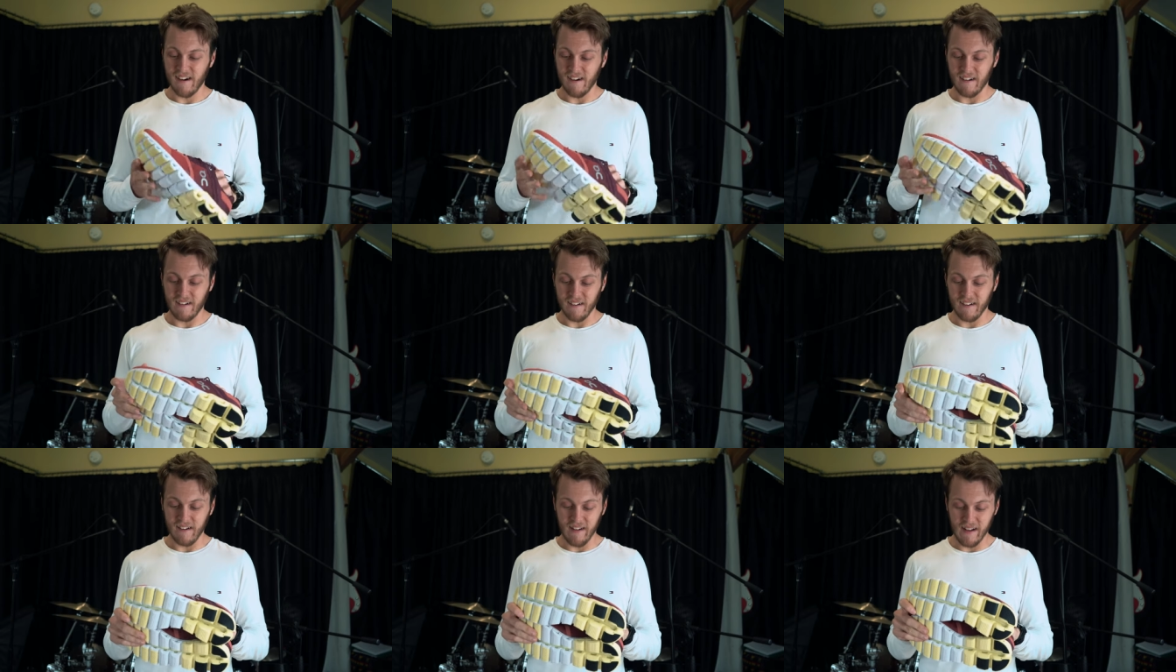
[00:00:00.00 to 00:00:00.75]

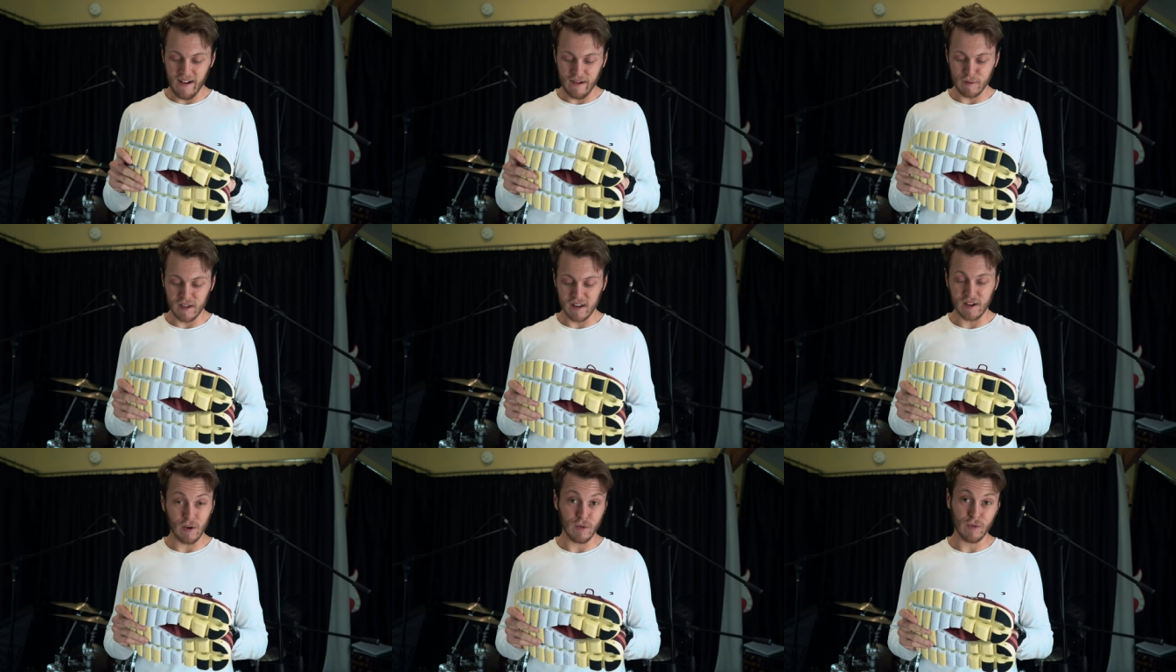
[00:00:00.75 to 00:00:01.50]
I am gonna
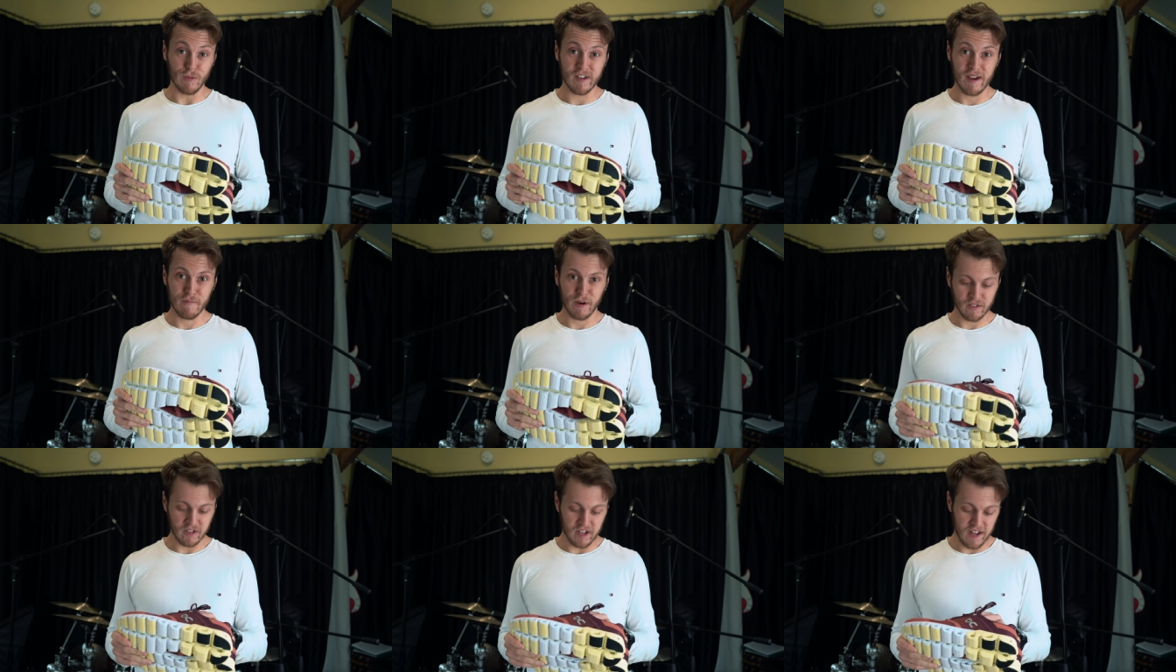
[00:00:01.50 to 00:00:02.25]
go do ten
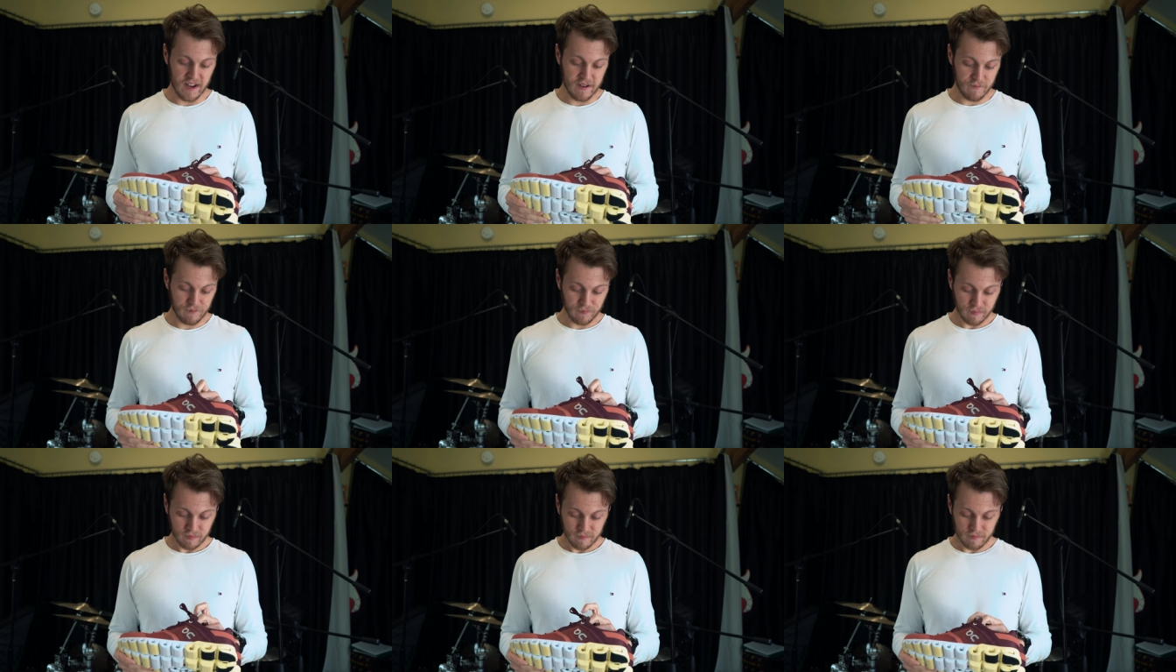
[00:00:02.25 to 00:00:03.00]
miles today.
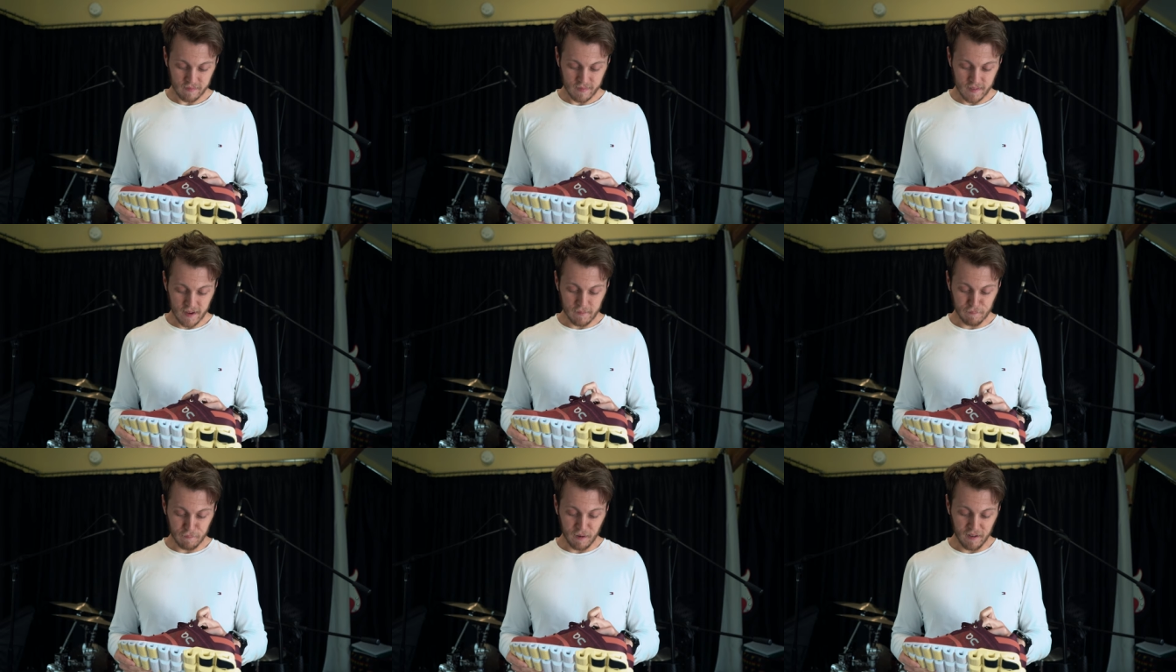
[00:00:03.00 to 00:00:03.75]

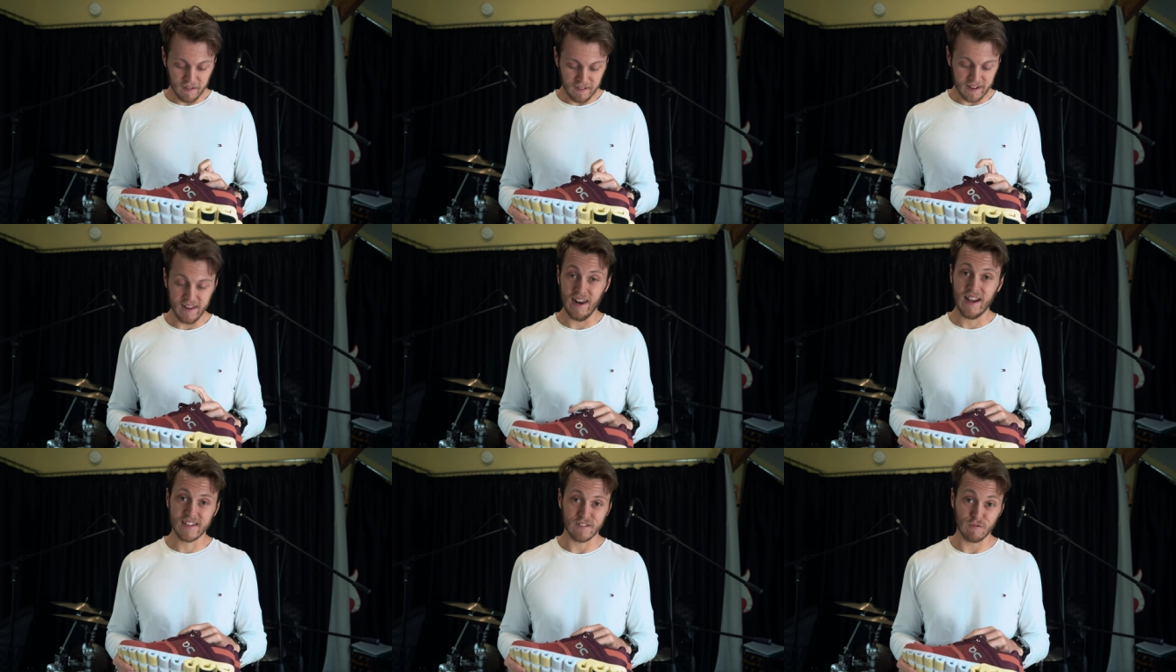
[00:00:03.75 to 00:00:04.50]
My
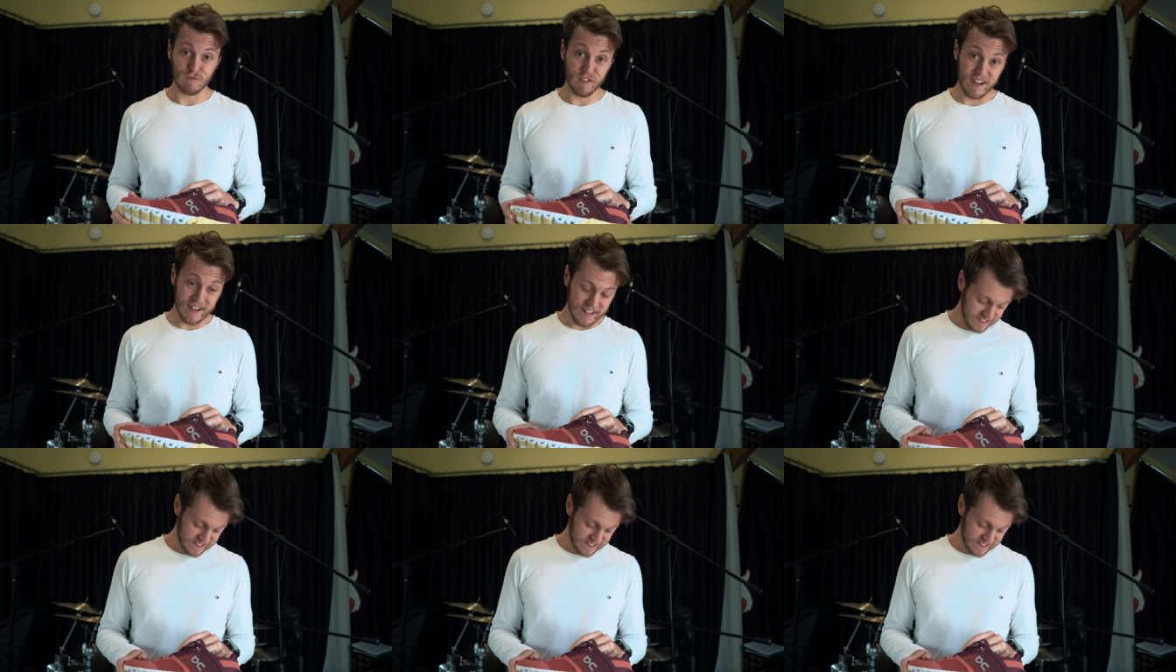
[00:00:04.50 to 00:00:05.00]
legs are really